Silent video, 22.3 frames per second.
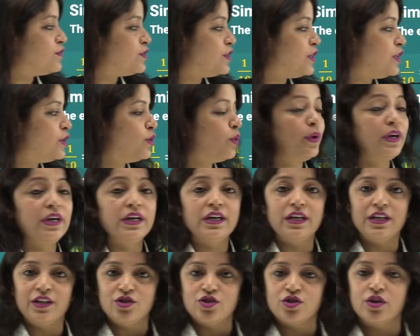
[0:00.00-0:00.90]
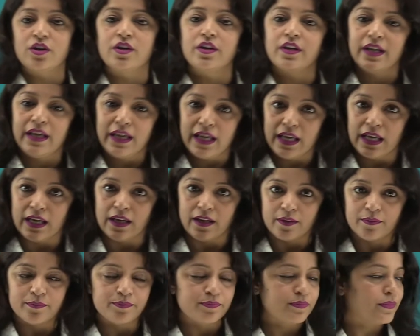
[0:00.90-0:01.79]
0 integer
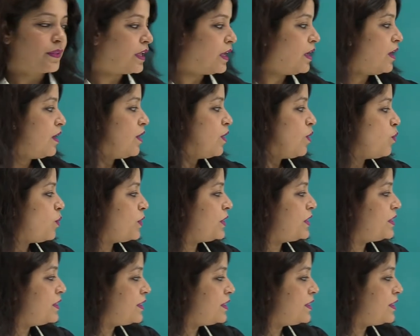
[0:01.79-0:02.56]
a with